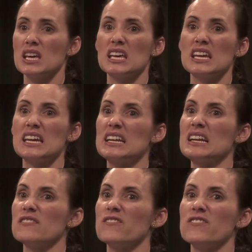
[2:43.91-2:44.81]
he
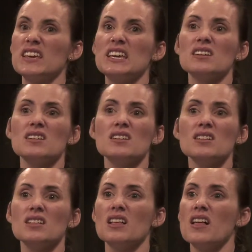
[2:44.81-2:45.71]
didn't
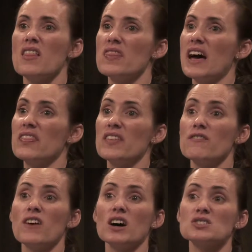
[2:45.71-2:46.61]
feel that the
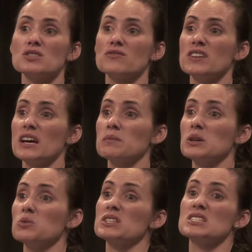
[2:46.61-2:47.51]
foster
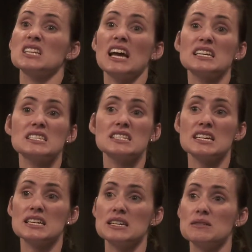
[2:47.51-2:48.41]
family was nice to
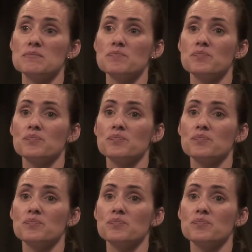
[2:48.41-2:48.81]
him.